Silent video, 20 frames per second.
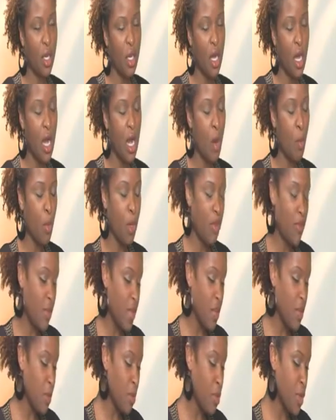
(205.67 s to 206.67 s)
One of the
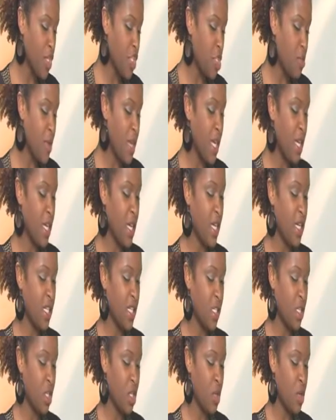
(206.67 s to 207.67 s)
other points you make is
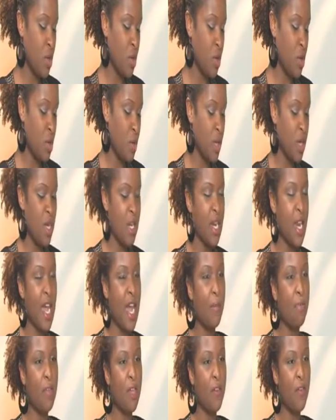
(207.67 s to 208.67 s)
to
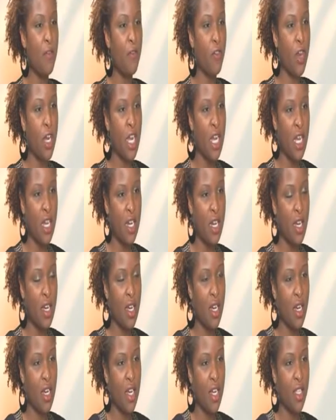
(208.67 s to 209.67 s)
not be afraid
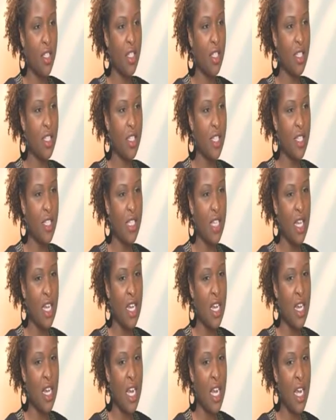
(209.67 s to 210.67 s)
to
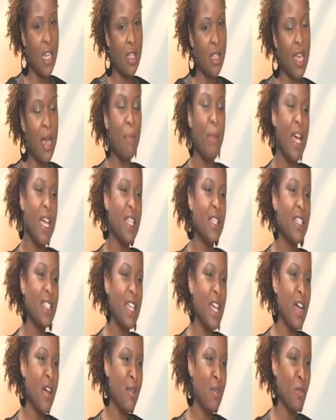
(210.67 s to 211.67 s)
succeed. And that might
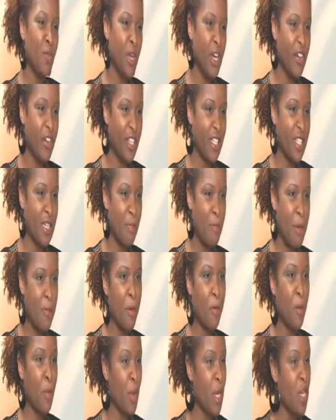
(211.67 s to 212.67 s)
sound weird to some people,
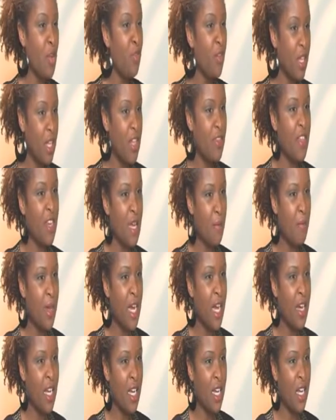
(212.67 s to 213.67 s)
but when you really think
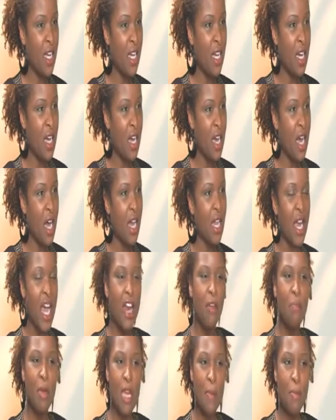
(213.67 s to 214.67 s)
about it, a lot
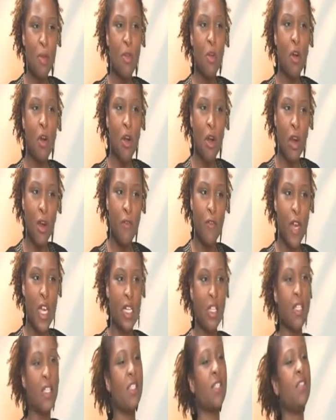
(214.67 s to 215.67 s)
of people are
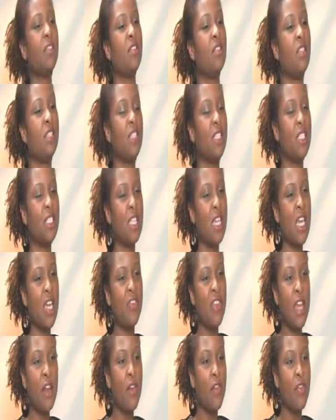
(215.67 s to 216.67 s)
afraid to succeed.
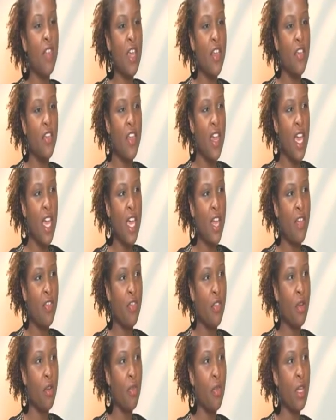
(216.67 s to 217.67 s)
They don't think that
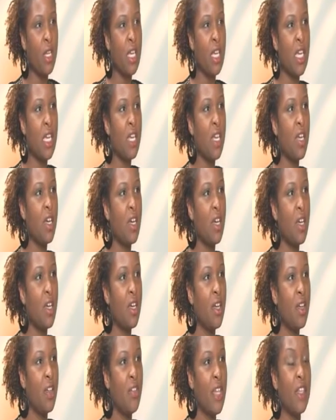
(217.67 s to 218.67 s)
they're really,
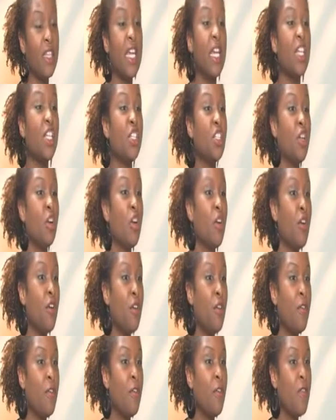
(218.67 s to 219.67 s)
that they
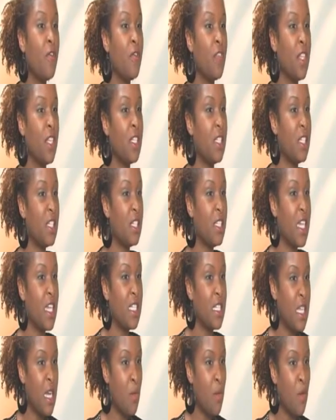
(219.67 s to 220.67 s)
deserve the success
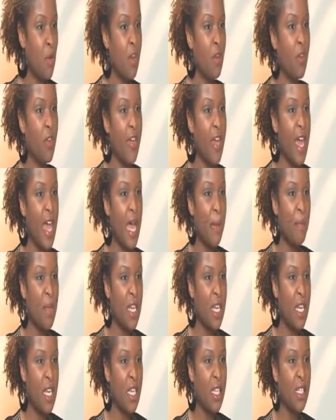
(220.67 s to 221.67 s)
they want or the
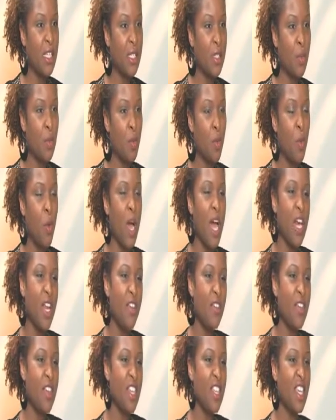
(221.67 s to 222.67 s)
happiness. Why do
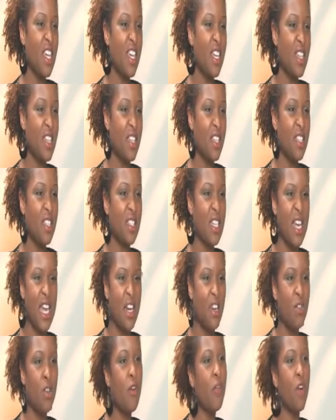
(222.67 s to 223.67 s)
you think that is? And how
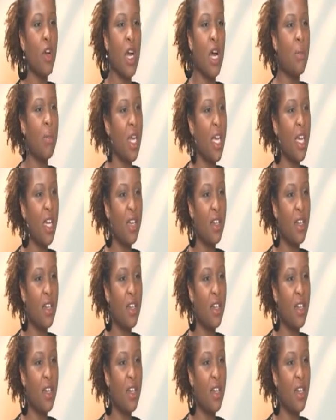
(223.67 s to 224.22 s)
do you overcome that?